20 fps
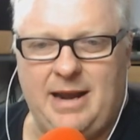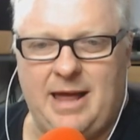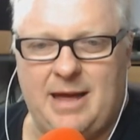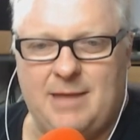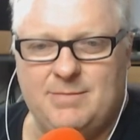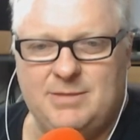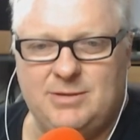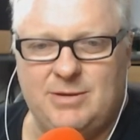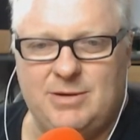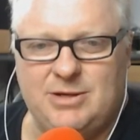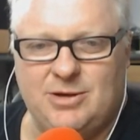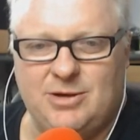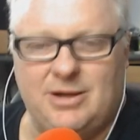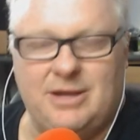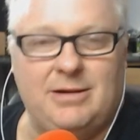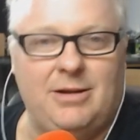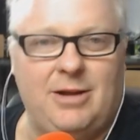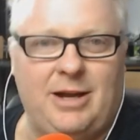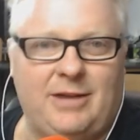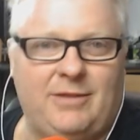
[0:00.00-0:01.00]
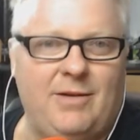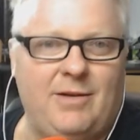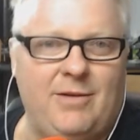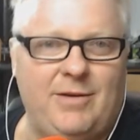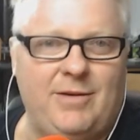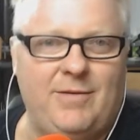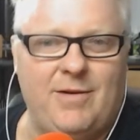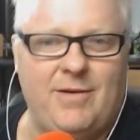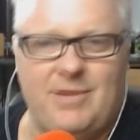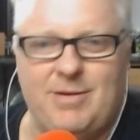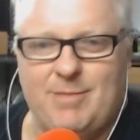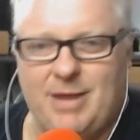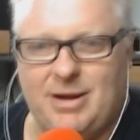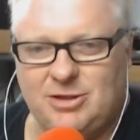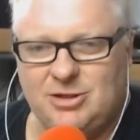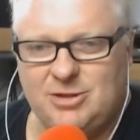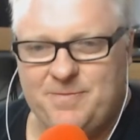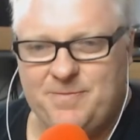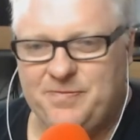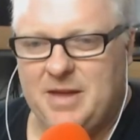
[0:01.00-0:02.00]
Labs, which I like very, very
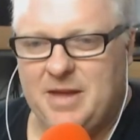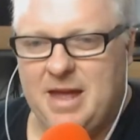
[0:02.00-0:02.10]
much,